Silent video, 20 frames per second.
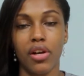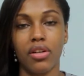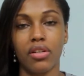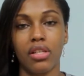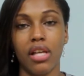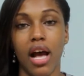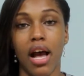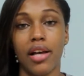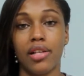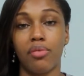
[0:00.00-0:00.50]

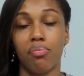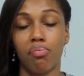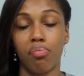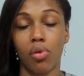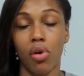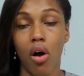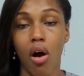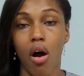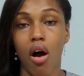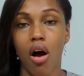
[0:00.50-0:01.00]
bigger size
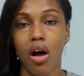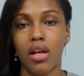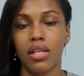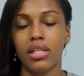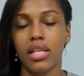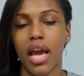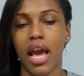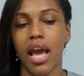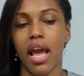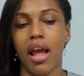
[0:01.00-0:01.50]

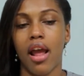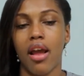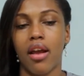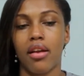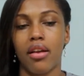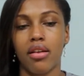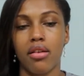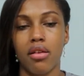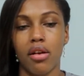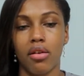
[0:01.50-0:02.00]
bras
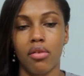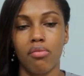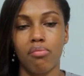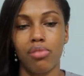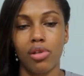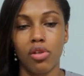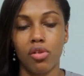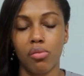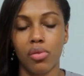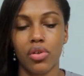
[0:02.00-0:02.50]
and
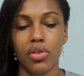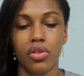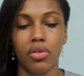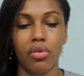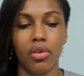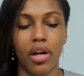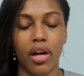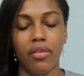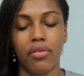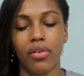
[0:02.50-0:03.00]

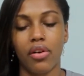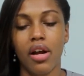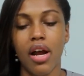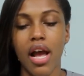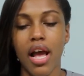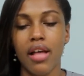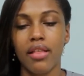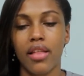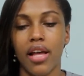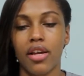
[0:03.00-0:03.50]
bloomers or whatever
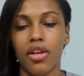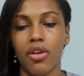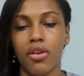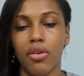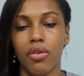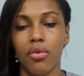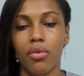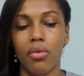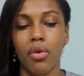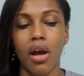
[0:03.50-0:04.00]
that
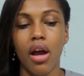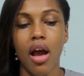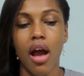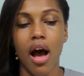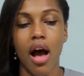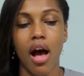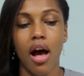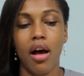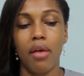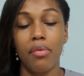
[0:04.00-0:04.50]
you
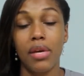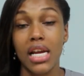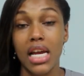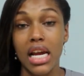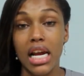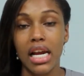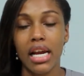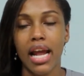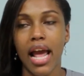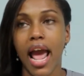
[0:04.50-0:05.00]

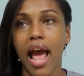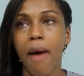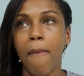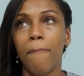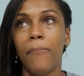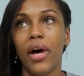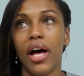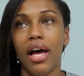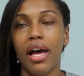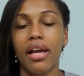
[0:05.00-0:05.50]
need.
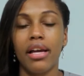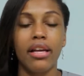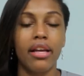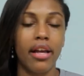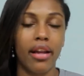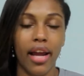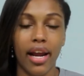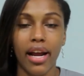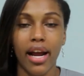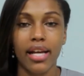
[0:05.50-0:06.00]

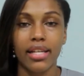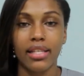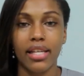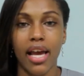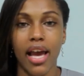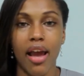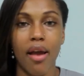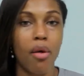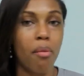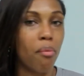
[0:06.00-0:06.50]
But like I
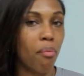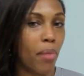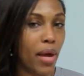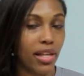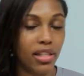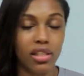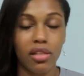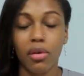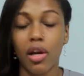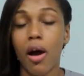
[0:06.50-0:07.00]
say,
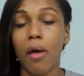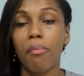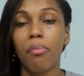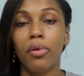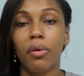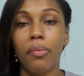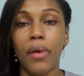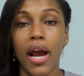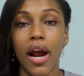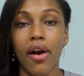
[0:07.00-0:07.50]
best to
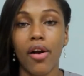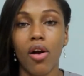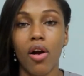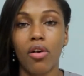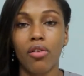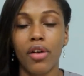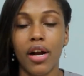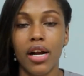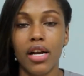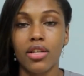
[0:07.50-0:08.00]
come prepared
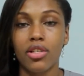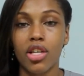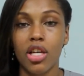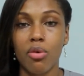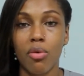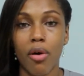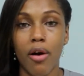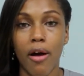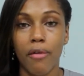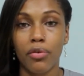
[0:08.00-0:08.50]
already
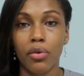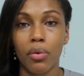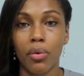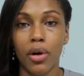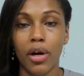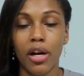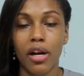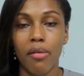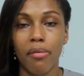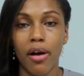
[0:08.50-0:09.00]
so you don't have to
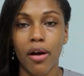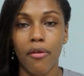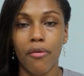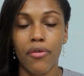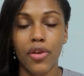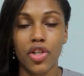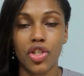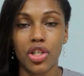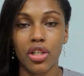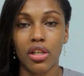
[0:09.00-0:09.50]
worry
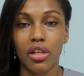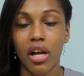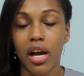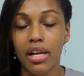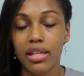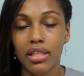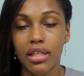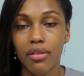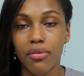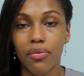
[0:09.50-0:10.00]
about fishing and
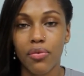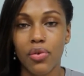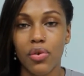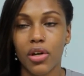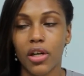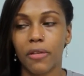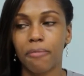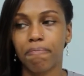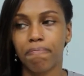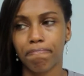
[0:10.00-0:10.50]
hunting
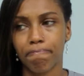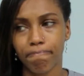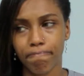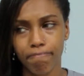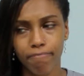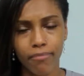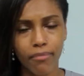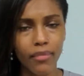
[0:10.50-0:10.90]
for